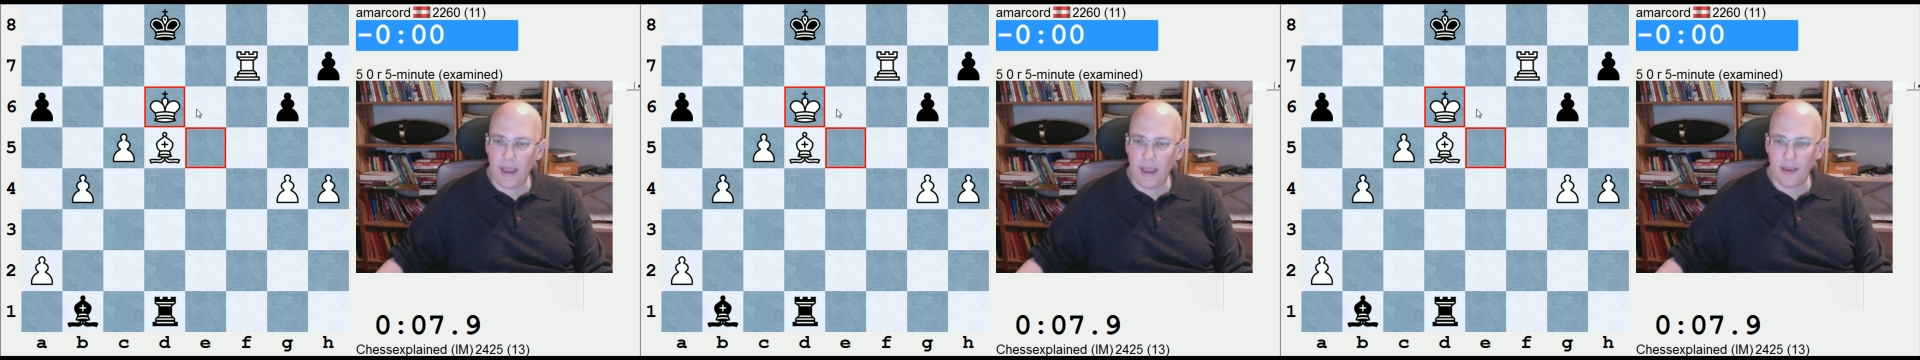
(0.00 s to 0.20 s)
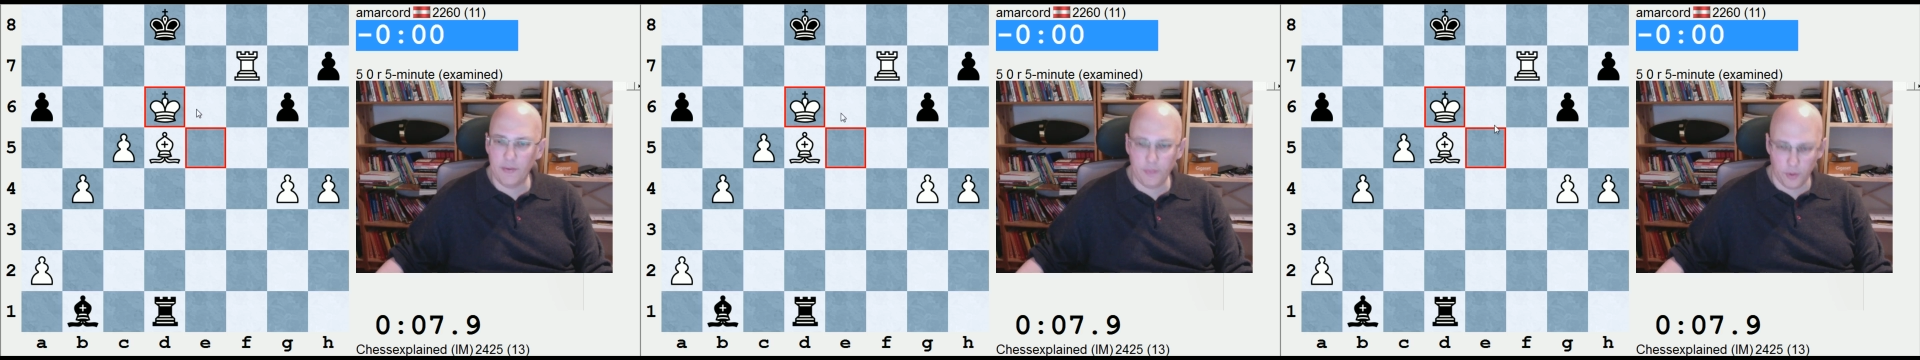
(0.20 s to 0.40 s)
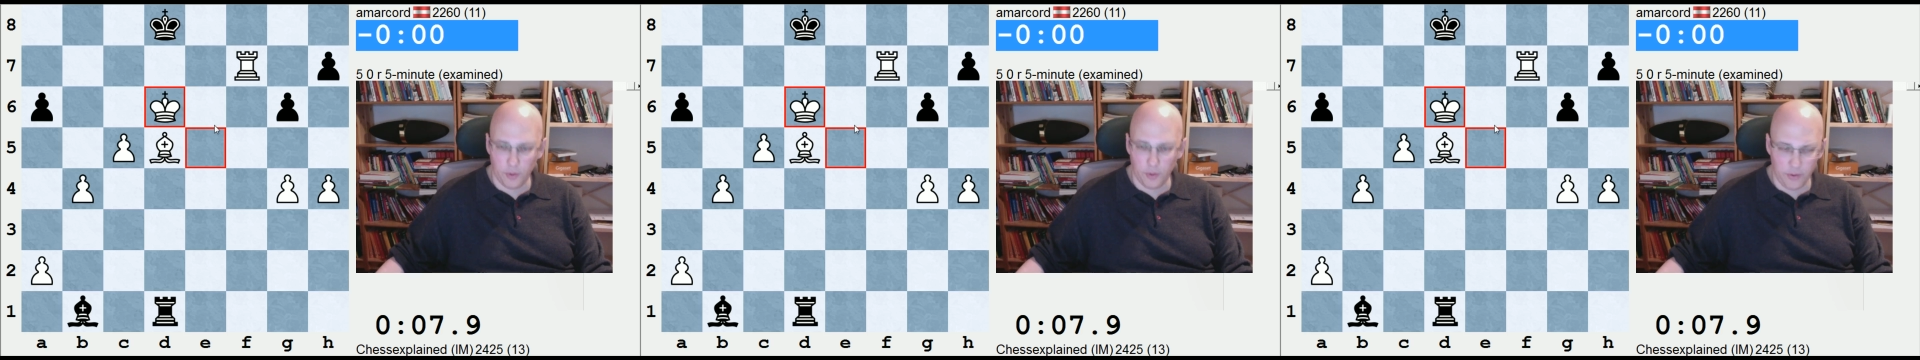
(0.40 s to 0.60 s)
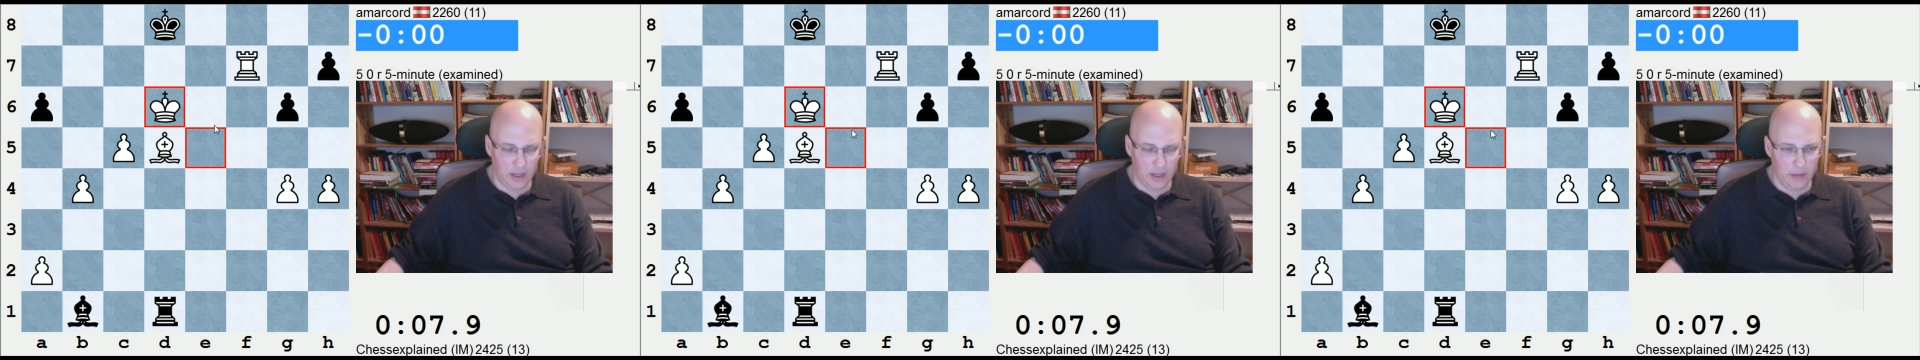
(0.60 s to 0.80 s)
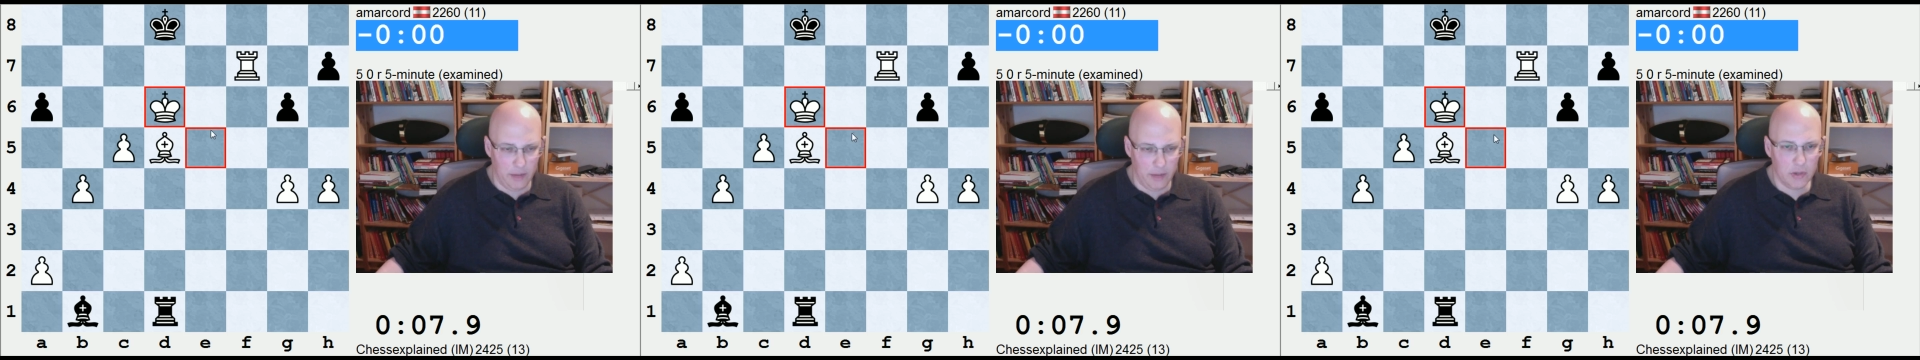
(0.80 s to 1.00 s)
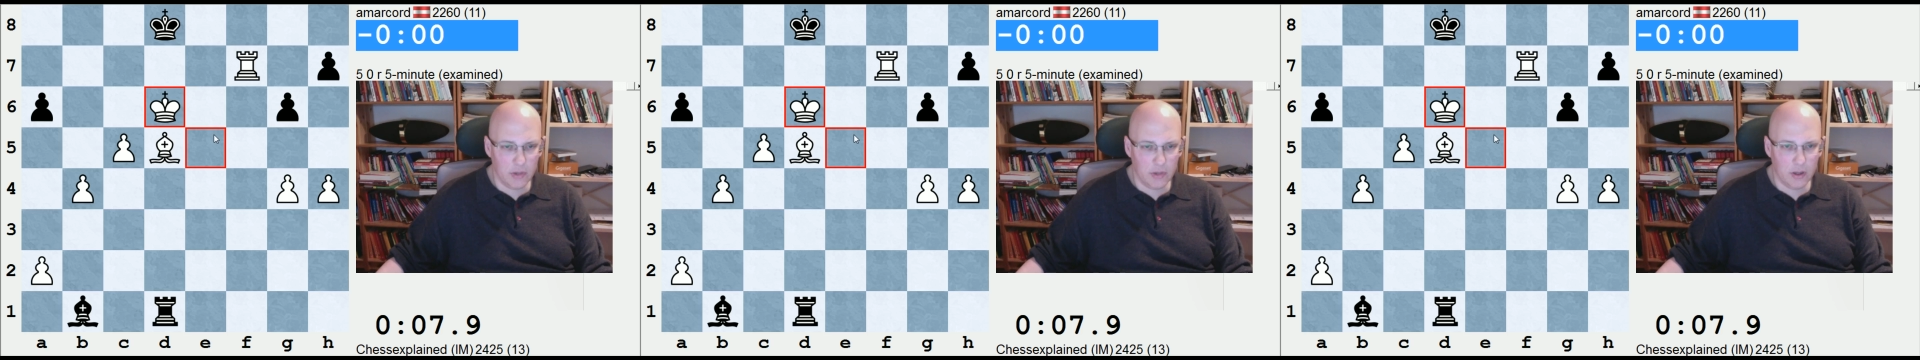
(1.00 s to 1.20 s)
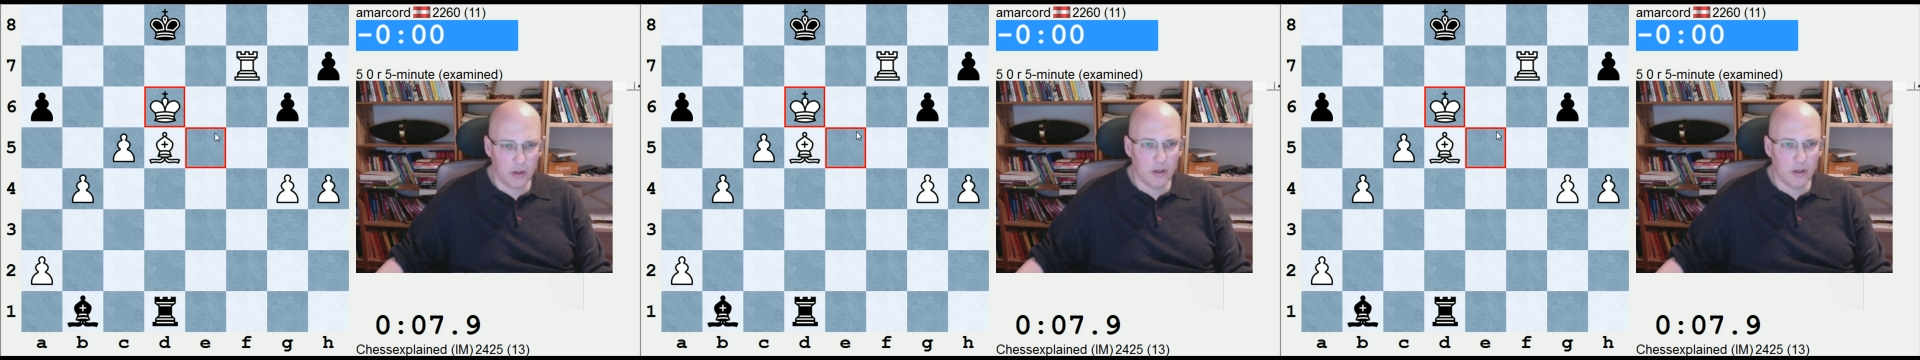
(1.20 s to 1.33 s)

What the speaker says: hang for the game,